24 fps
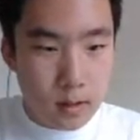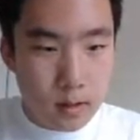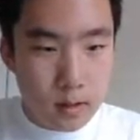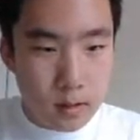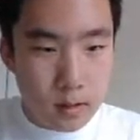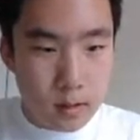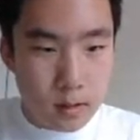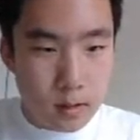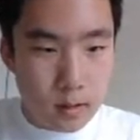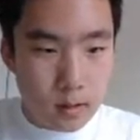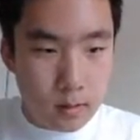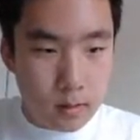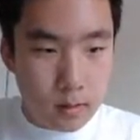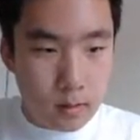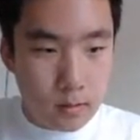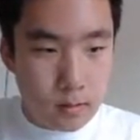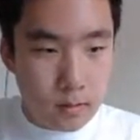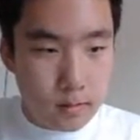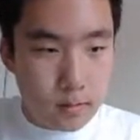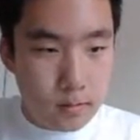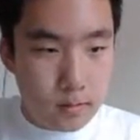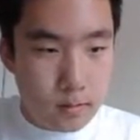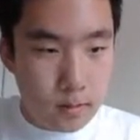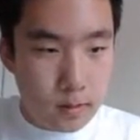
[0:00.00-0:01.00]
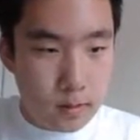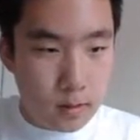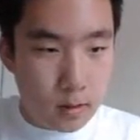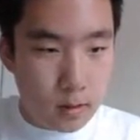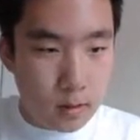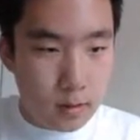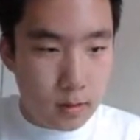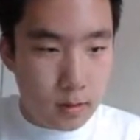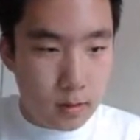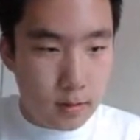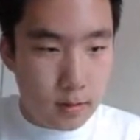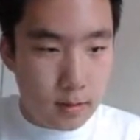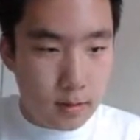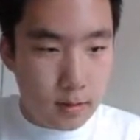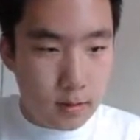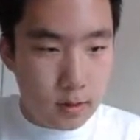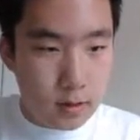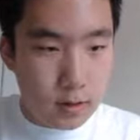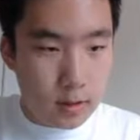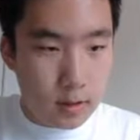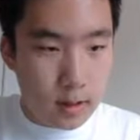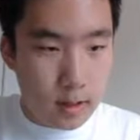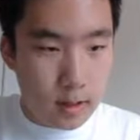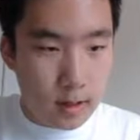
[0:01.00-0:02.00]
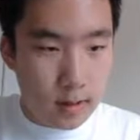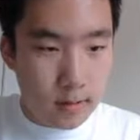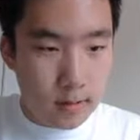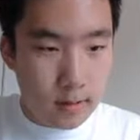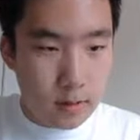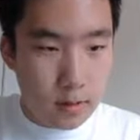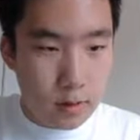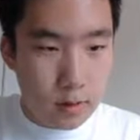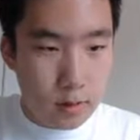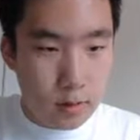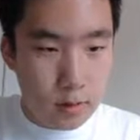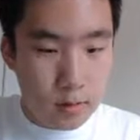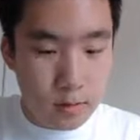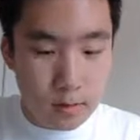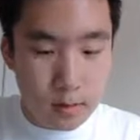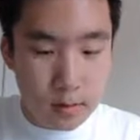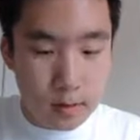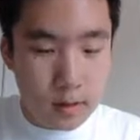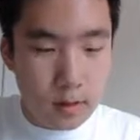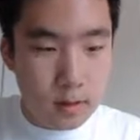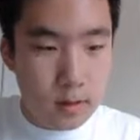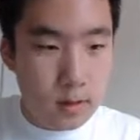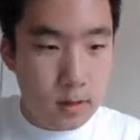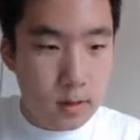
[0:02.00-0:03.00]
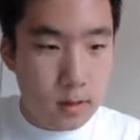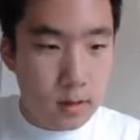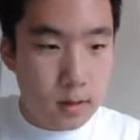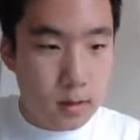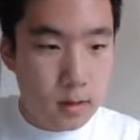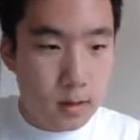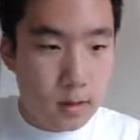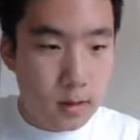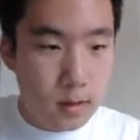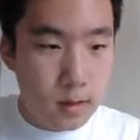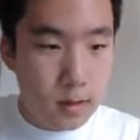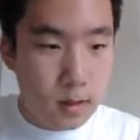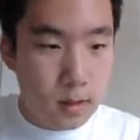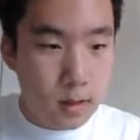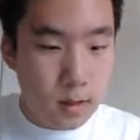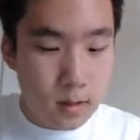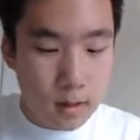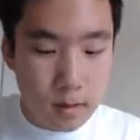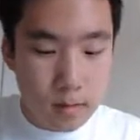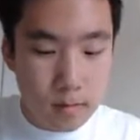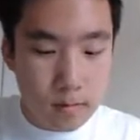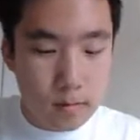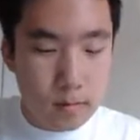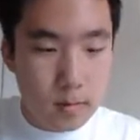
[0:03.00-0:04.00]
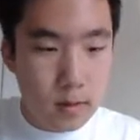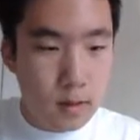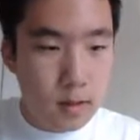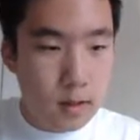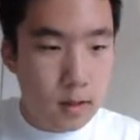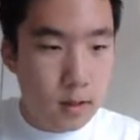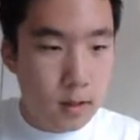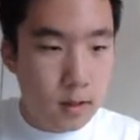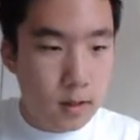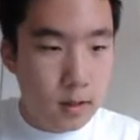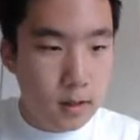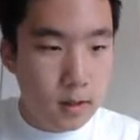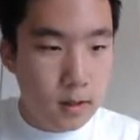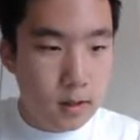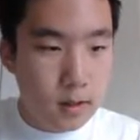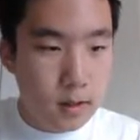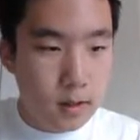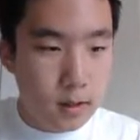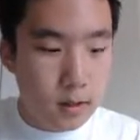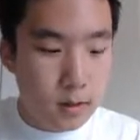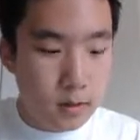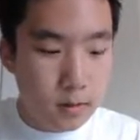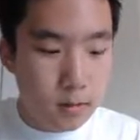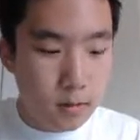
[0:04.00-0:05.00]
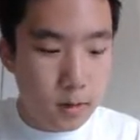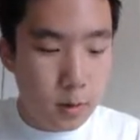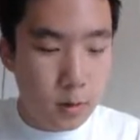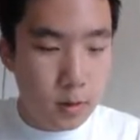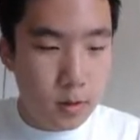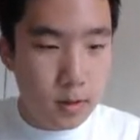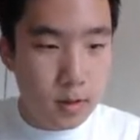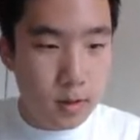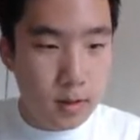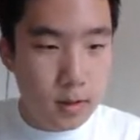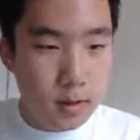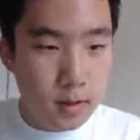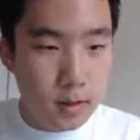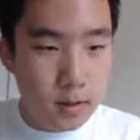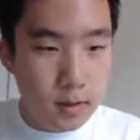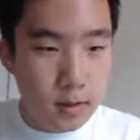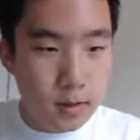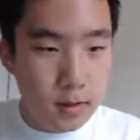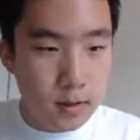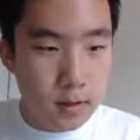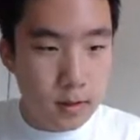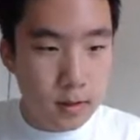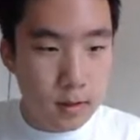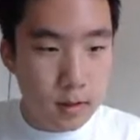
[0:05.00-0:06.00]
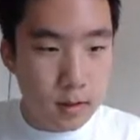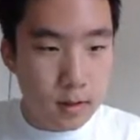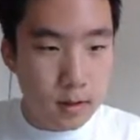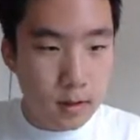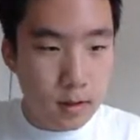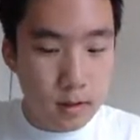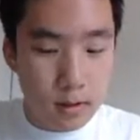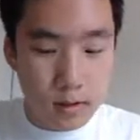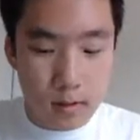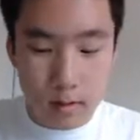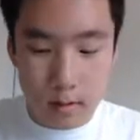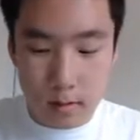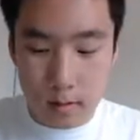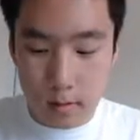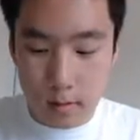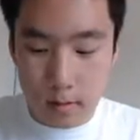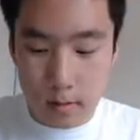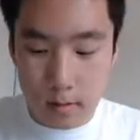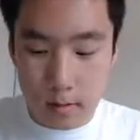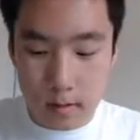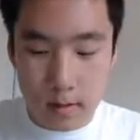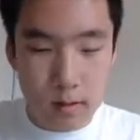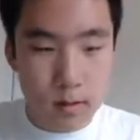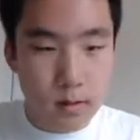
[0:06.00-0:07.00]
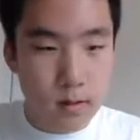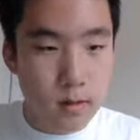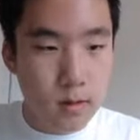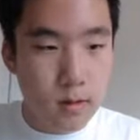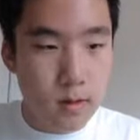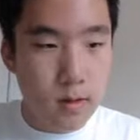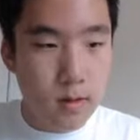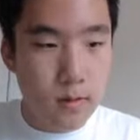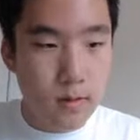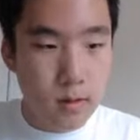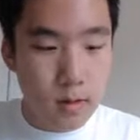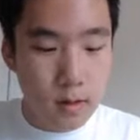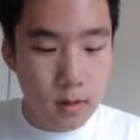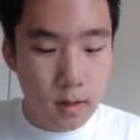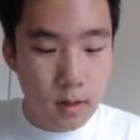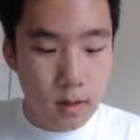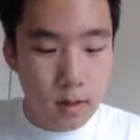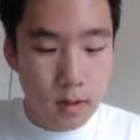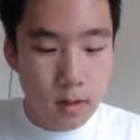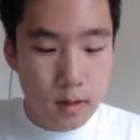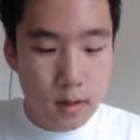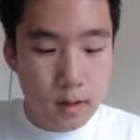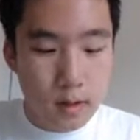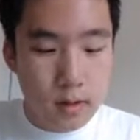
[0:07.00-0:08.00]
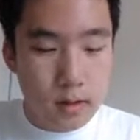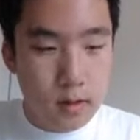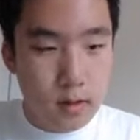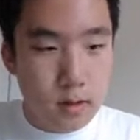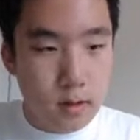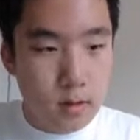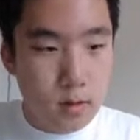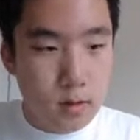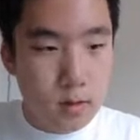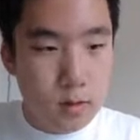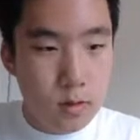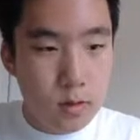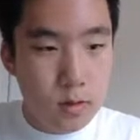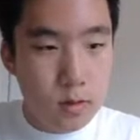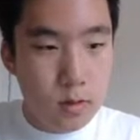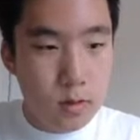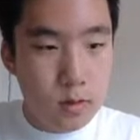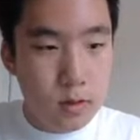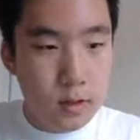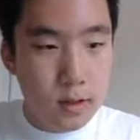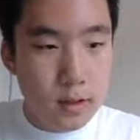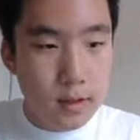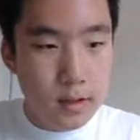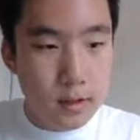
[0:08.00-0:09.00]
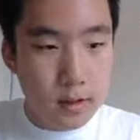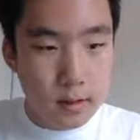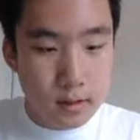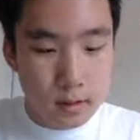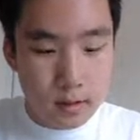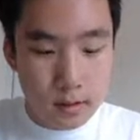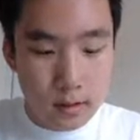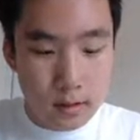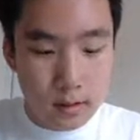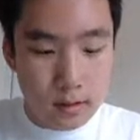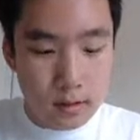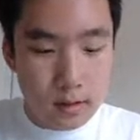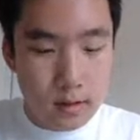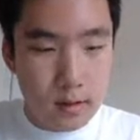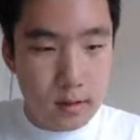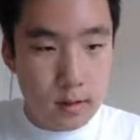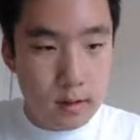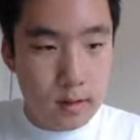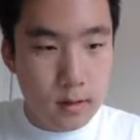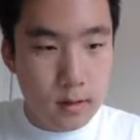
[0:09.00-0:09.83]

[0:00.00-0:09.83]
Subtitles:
oh, sorry, we should have two of these because we wanna do this. So if string dot